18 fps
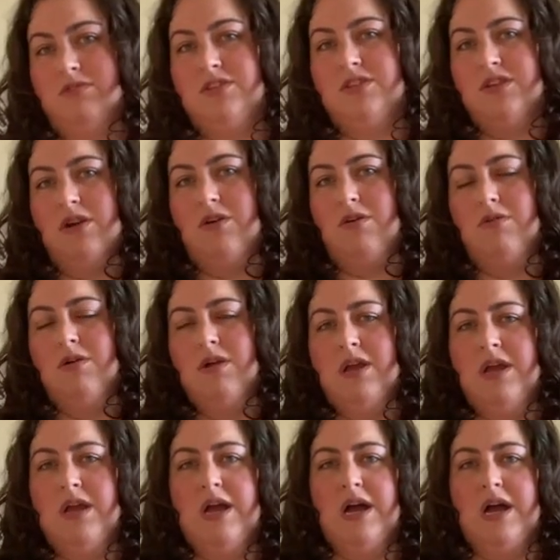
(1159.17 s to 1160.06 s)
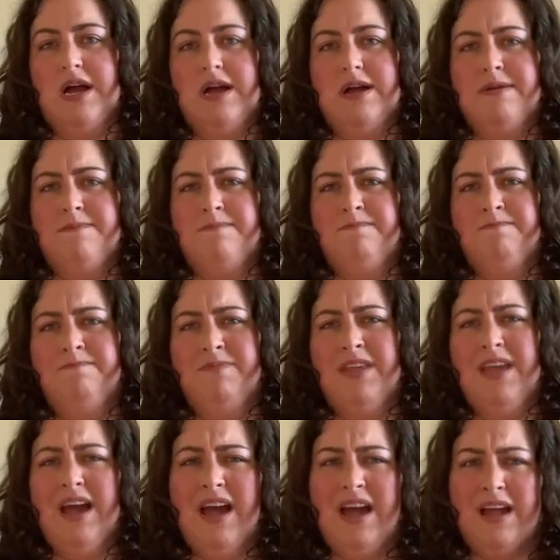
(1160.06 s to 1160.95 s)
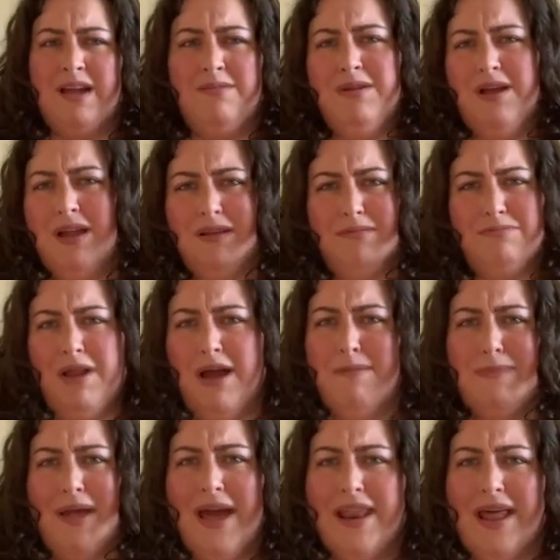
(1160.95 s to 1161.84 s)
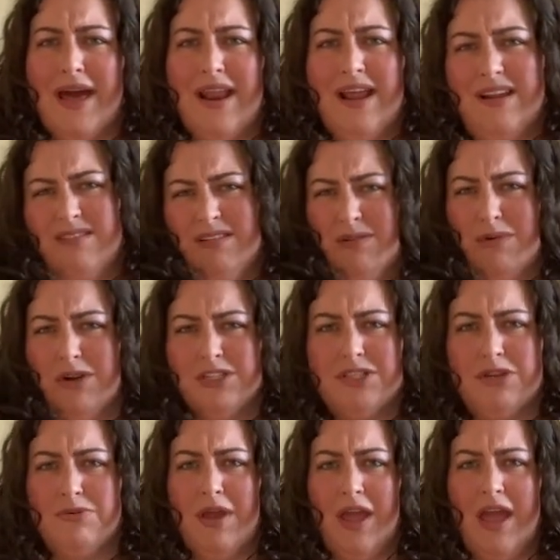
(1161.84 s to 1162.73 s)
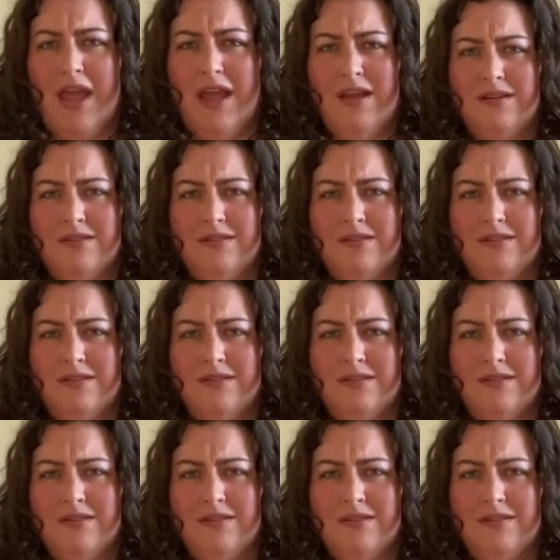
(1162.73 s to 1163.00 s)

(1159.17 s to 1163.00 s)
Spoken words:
So yeah, I'm not mad at it. It works okay.